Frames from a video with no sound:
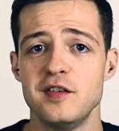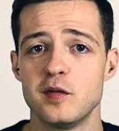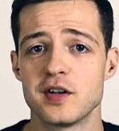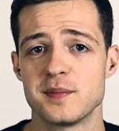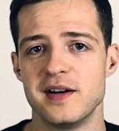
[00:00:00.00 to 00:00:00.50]
you've
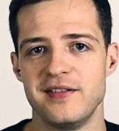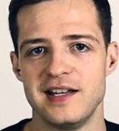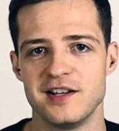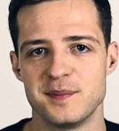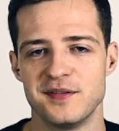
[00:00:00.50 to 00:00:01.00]
watched my
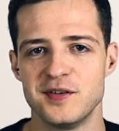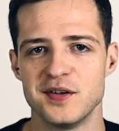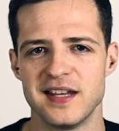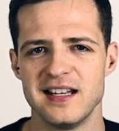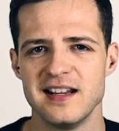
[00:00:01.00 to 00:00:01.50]
videos
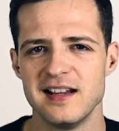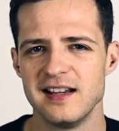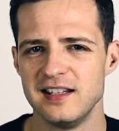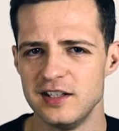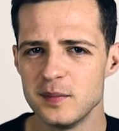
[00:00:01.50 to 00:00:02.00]
before, then
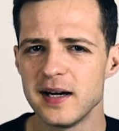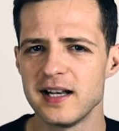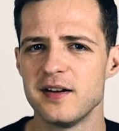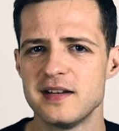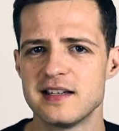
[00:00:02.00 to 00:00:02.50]
you
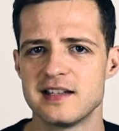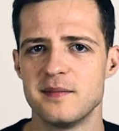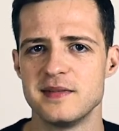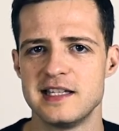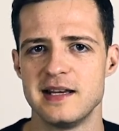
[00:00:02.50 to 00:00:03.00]
might notice
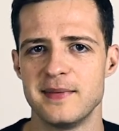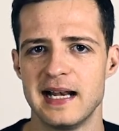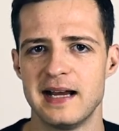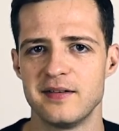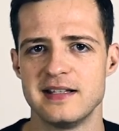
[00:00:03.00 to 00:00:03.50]
some
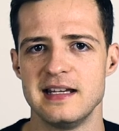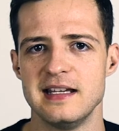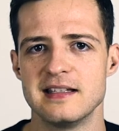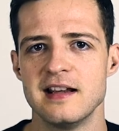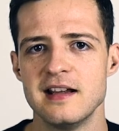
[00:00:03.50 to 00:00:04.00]

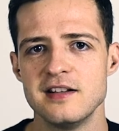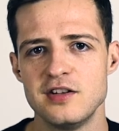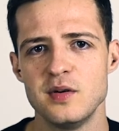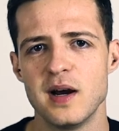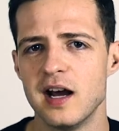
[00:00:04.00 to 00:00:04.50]
similarities
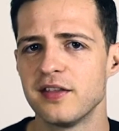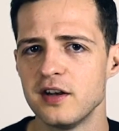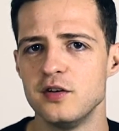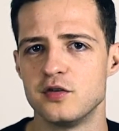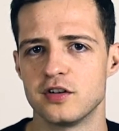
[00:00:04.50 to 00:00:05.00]
to
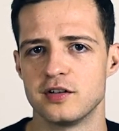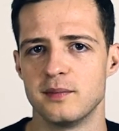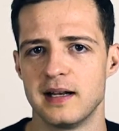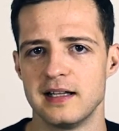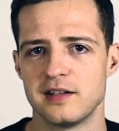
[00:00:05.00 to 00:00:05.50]
other
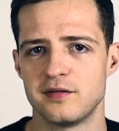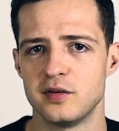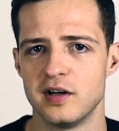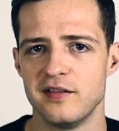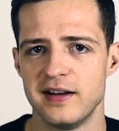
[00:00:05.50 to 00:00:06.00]
nutrition plans
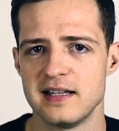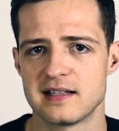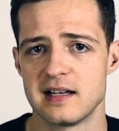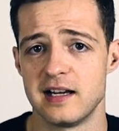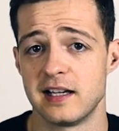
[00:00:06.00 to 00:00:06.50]
for
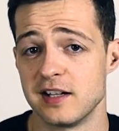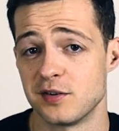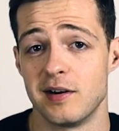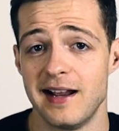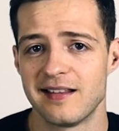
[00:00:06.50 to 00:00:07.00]
events like a
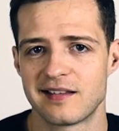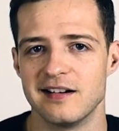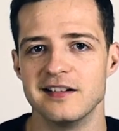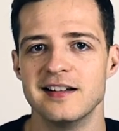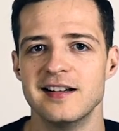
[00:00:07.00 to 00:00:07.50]

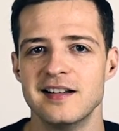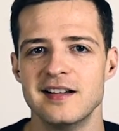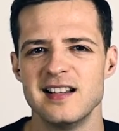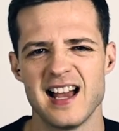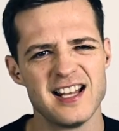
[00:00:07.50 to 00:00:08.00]
triathlon.
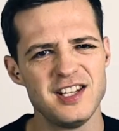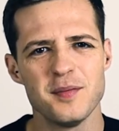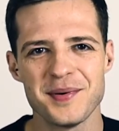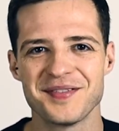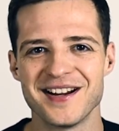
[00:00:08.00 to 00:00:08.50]
And you'd be